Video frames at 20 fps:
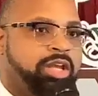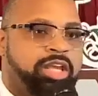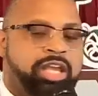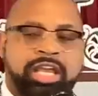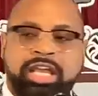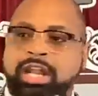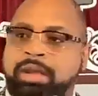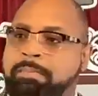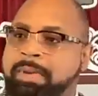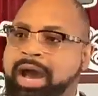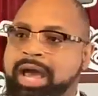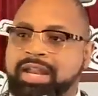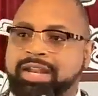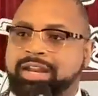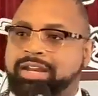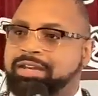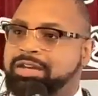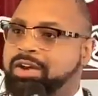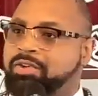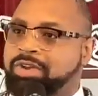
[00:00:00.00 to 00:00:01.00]

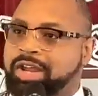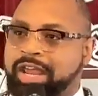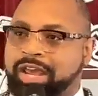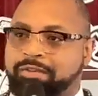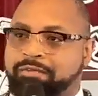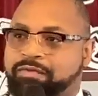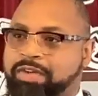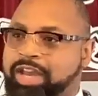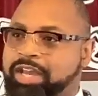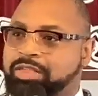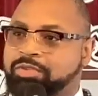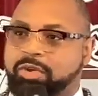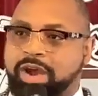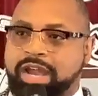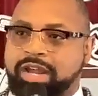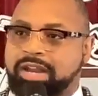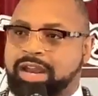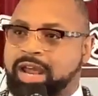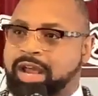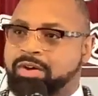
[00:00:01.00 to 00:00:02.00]
Anybody that don't have faith
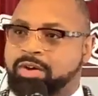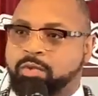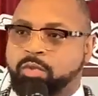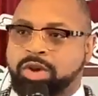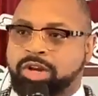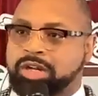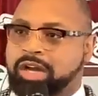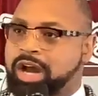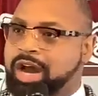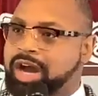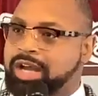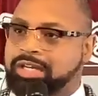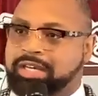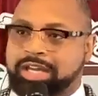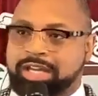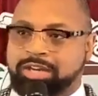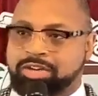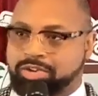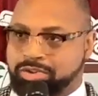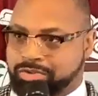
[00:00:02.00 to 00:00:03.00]
right now in what God
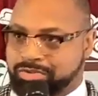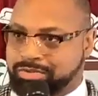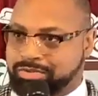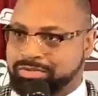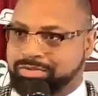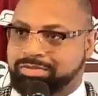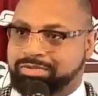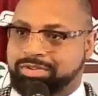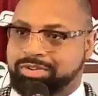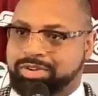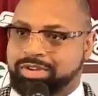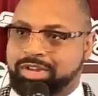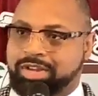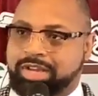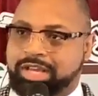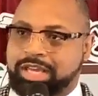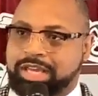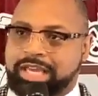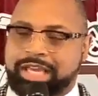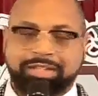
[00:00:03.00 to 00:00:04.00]
can do,
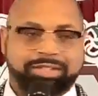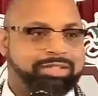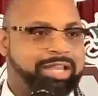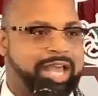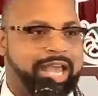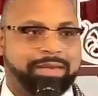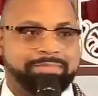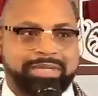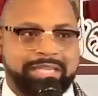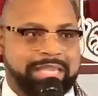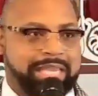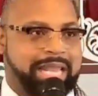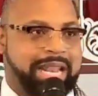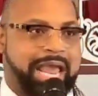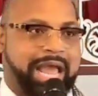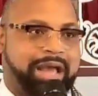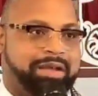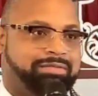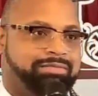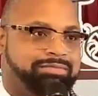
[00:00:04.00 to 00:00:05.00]
it's time to get
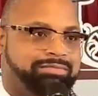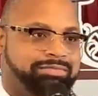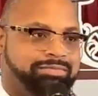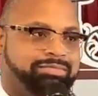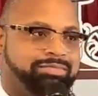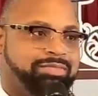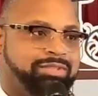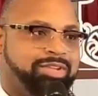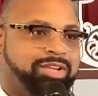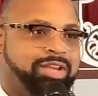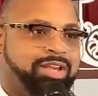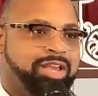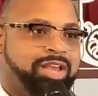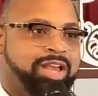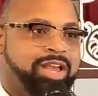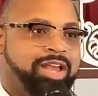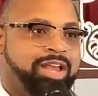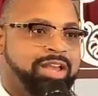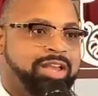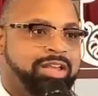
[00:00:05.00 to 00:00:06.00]
out.
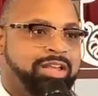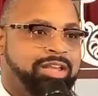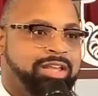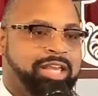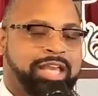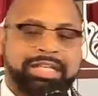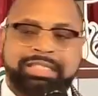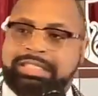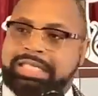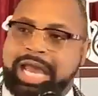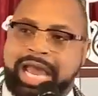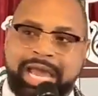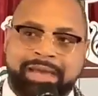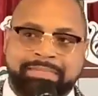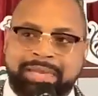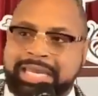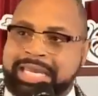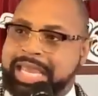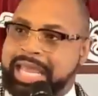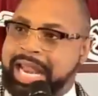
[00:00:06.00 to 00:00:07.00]
It's
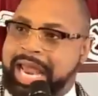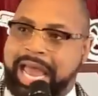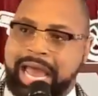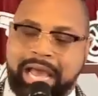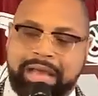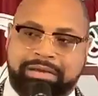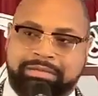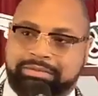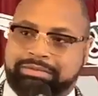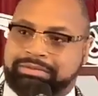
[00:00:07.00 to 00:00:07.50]
time to get out.